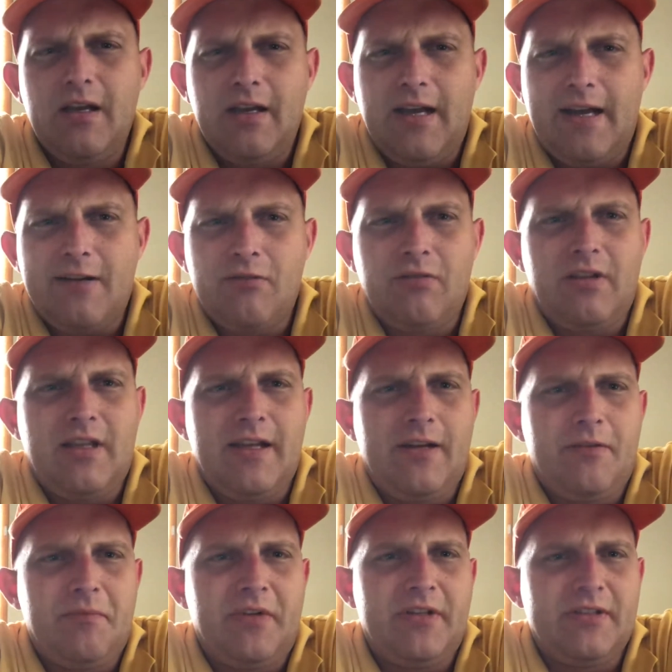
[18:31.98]
don't allow
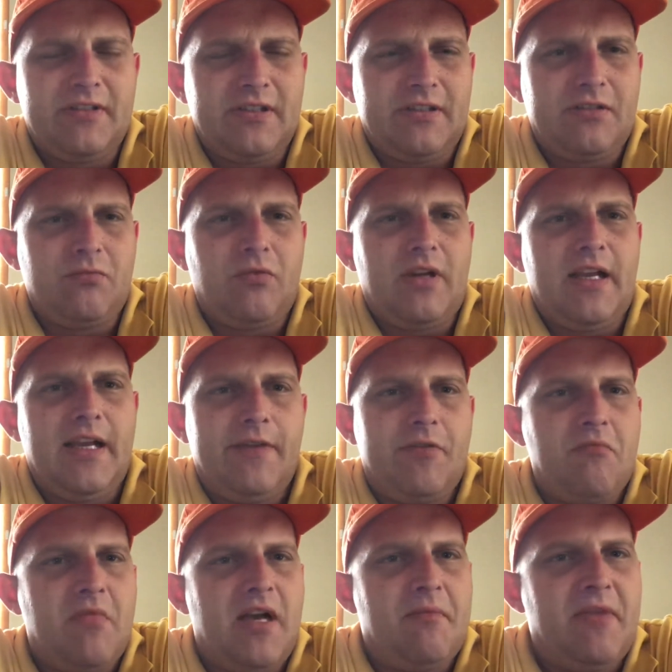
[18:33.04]
it because this is what I have in
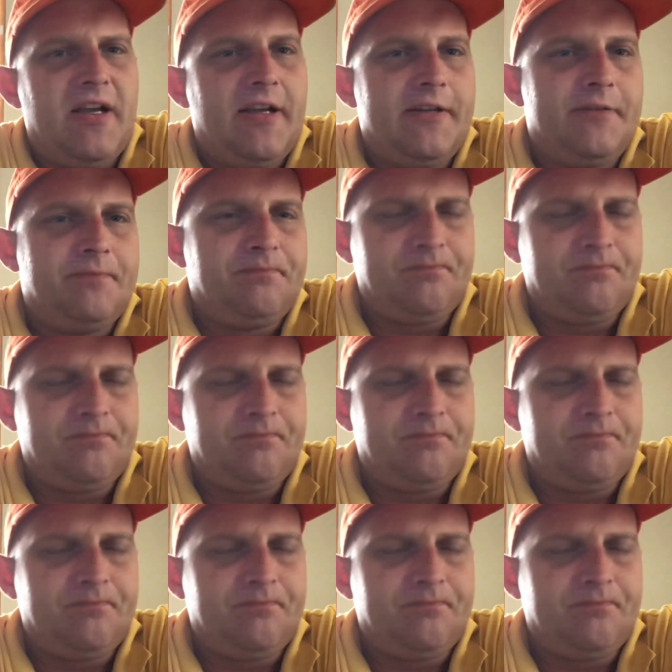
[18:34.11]
my mind.